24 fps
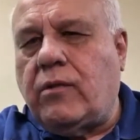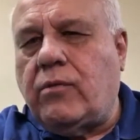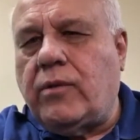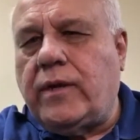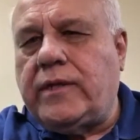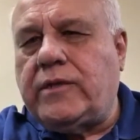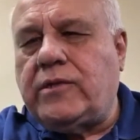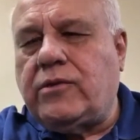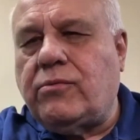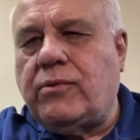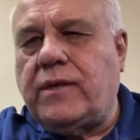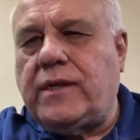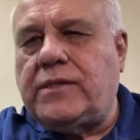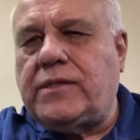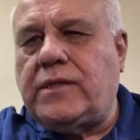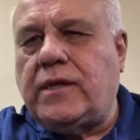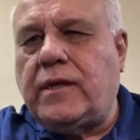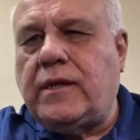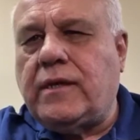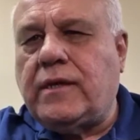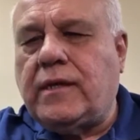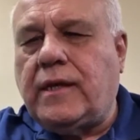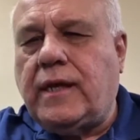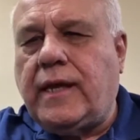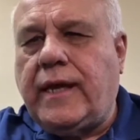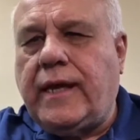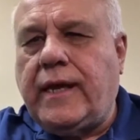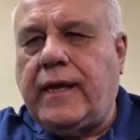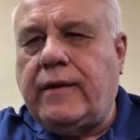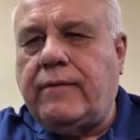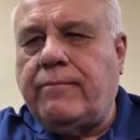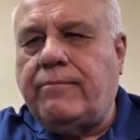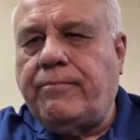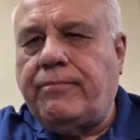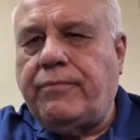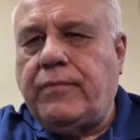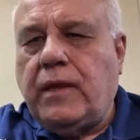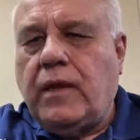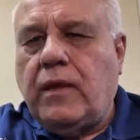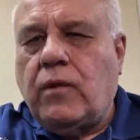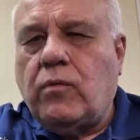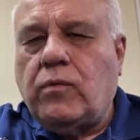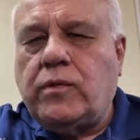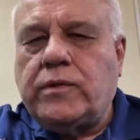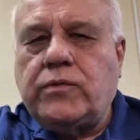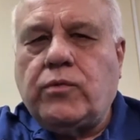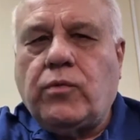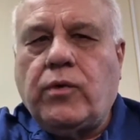When Teresa Glenn
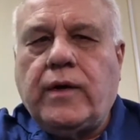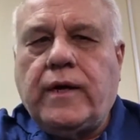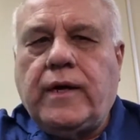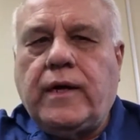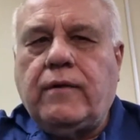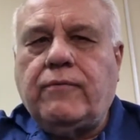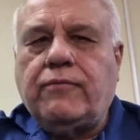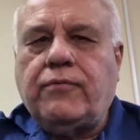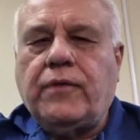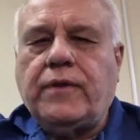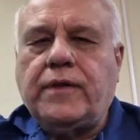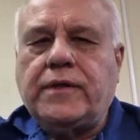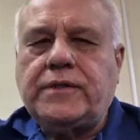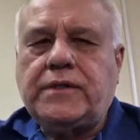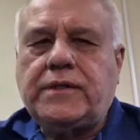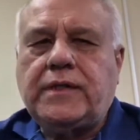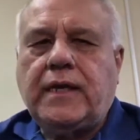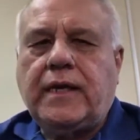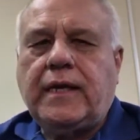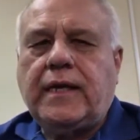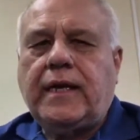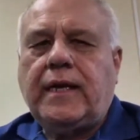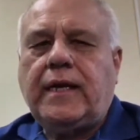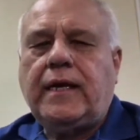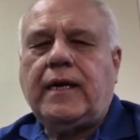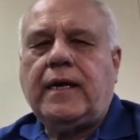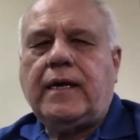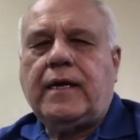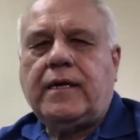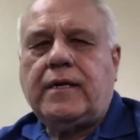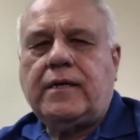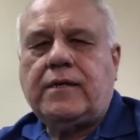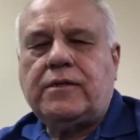was working for the city,